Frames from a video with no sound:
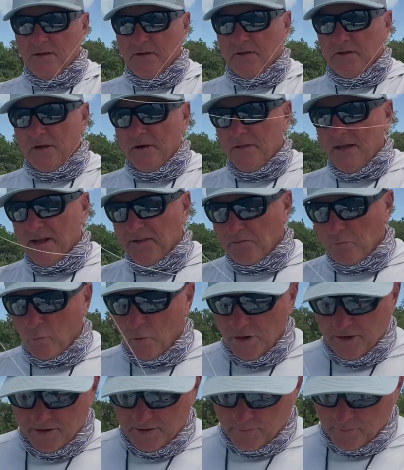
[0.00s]
So that's
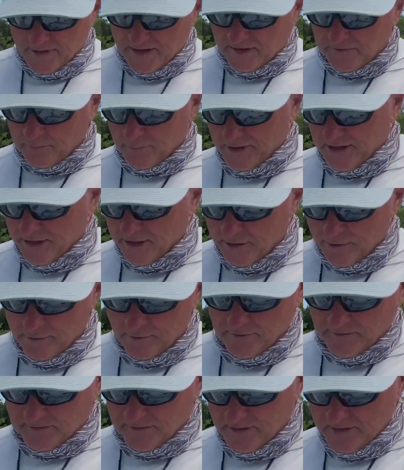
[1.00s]
one of the rigs we
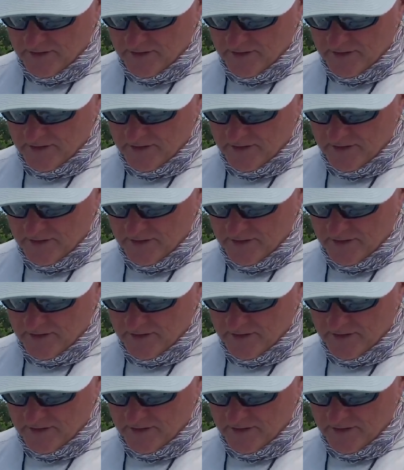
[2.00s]
used.